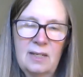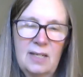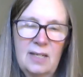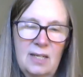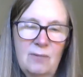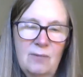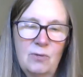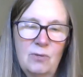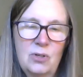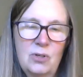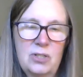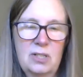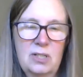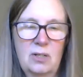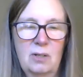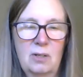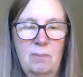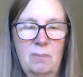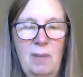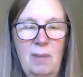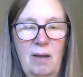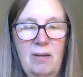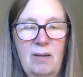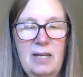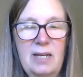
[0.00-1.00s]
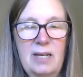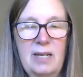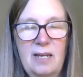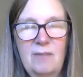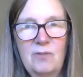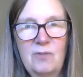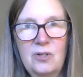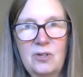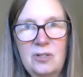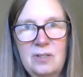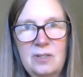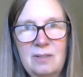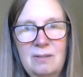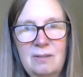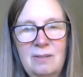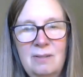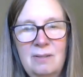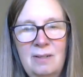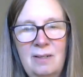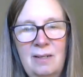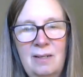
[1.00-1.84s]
Givers could marry givers,